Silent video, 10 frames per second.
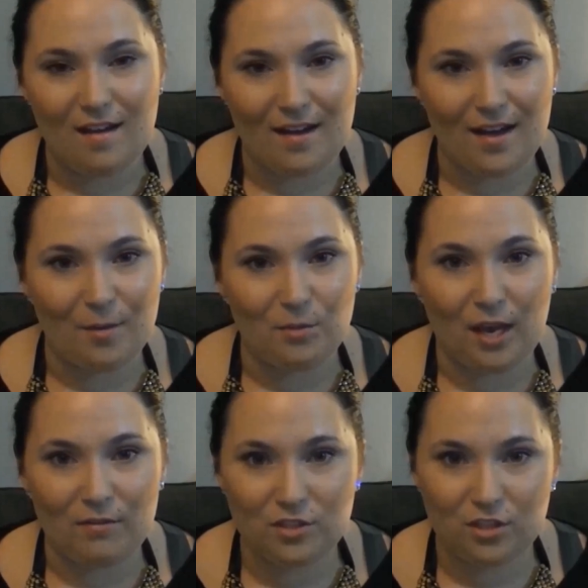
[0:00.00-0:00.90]

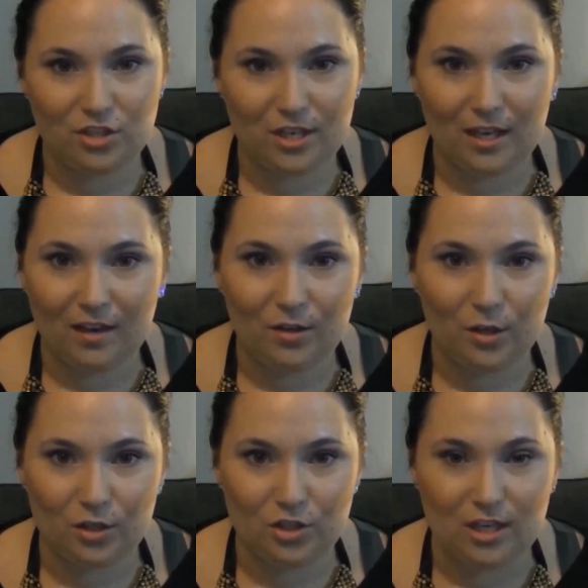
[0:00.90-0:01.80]
you have to go check out
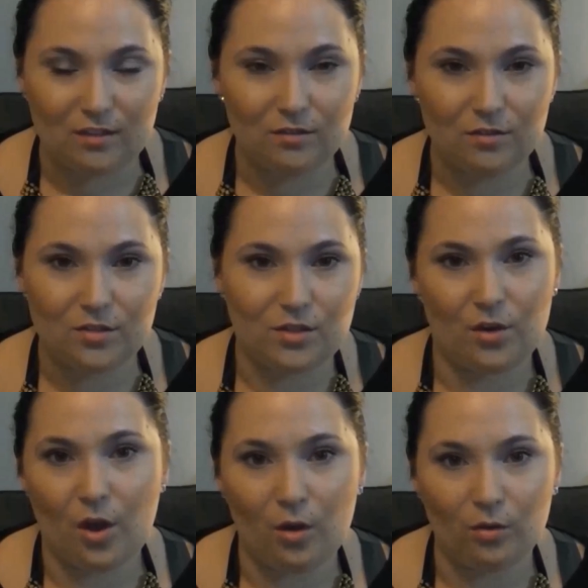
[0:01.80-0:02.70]
her channel,
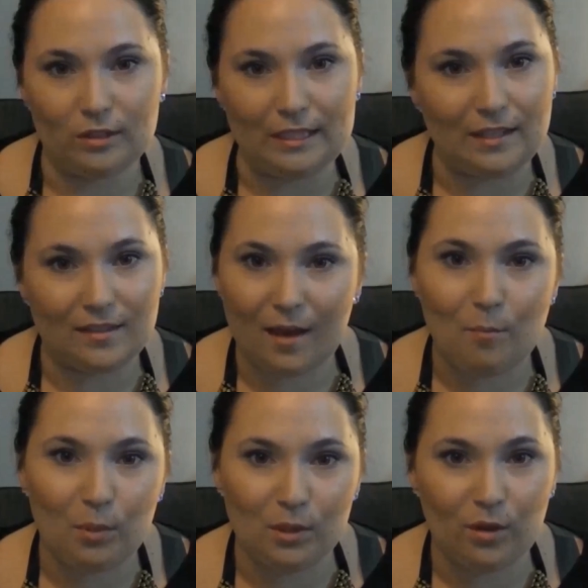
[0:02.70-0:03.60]
so I'll link
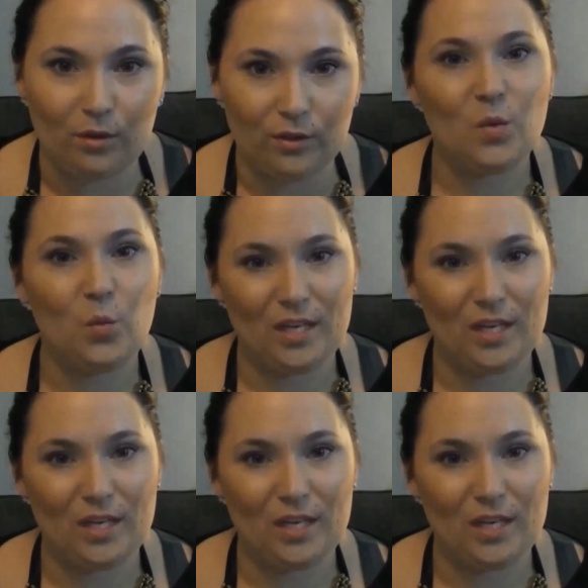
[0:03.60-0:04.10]
that below.